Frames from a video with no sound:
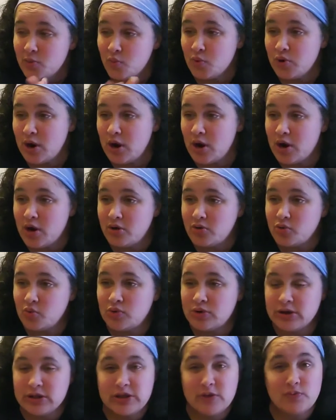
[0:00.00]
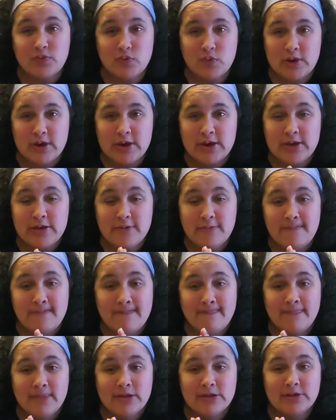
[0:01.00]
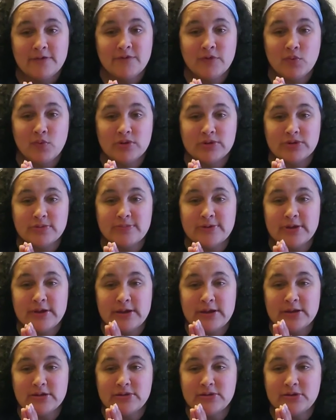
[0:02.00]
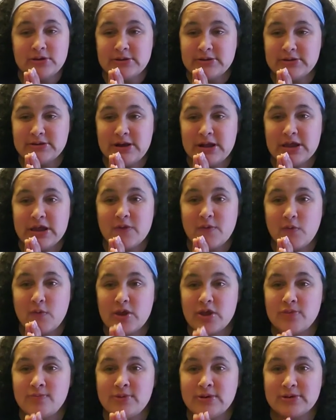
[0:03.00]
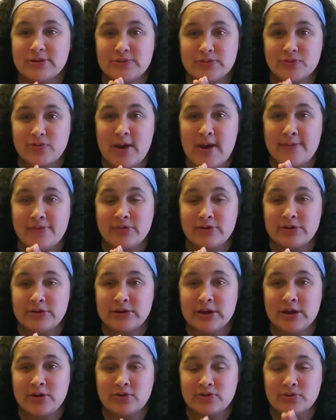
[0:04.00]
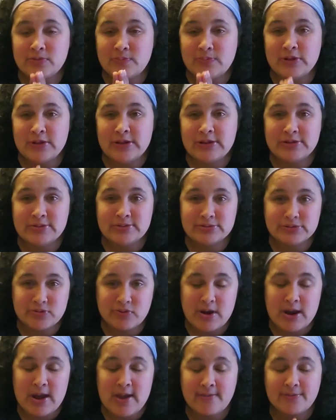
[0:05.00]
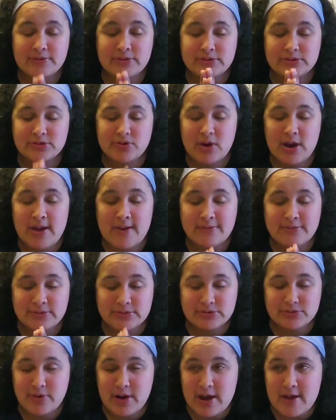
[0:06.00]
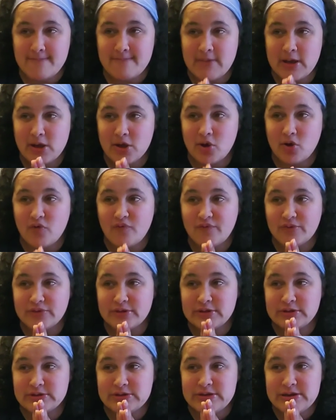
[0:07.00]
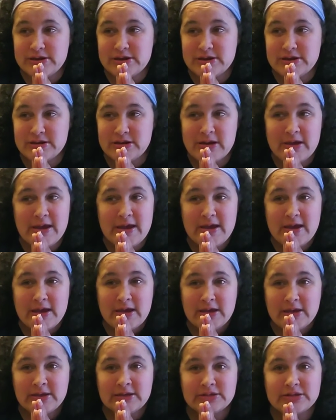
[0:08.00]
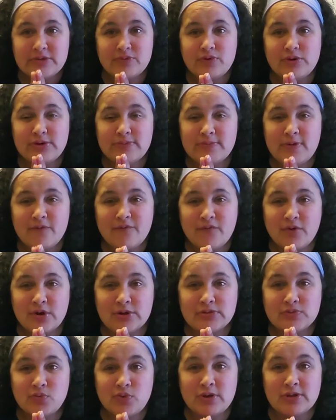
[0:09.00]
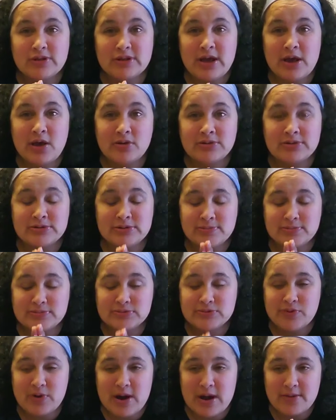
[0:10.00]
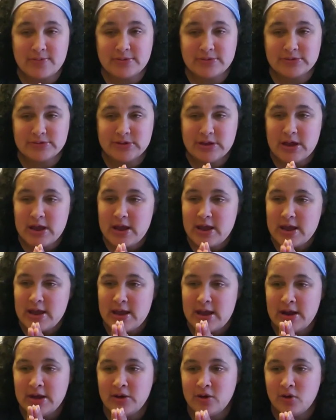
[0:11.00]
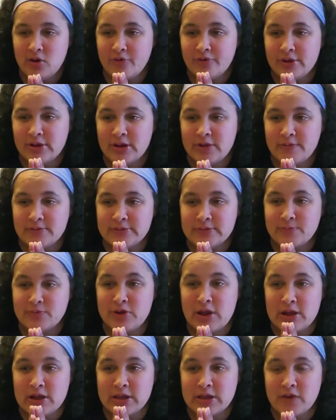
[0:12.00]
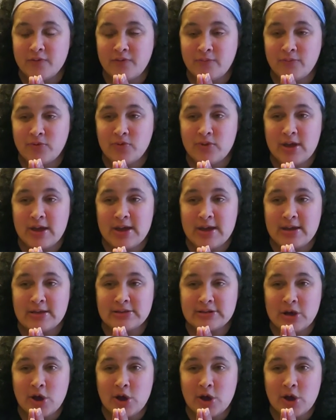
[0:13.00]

We are doing a giveaway. If you want to be entered into that giveaway, you must subscribe to the channel. So please subscribe, subscribe, subscribe. My goal for this year is to reach my first 1,000 subscribers. I need all the love and support I can get from you guys.